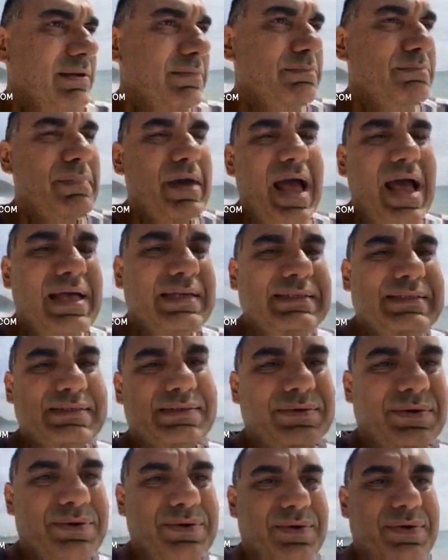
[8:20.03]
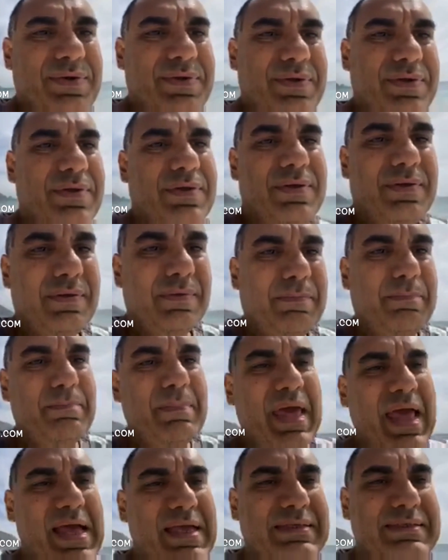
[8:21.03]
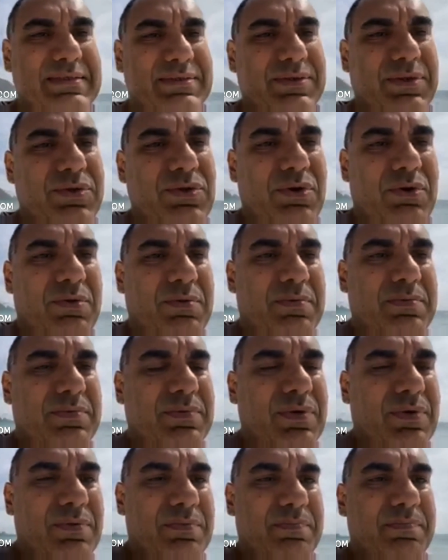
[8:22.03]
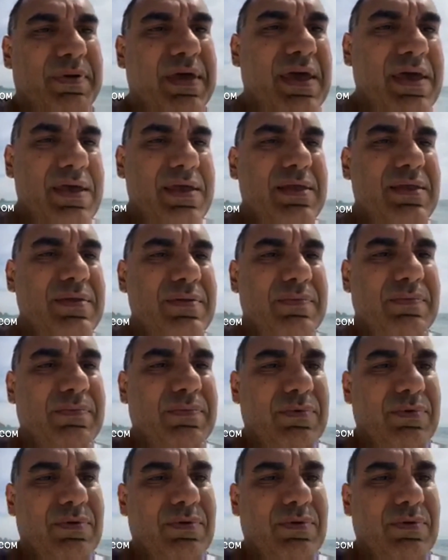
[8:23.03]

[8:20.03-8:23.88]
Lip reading: Master your pain,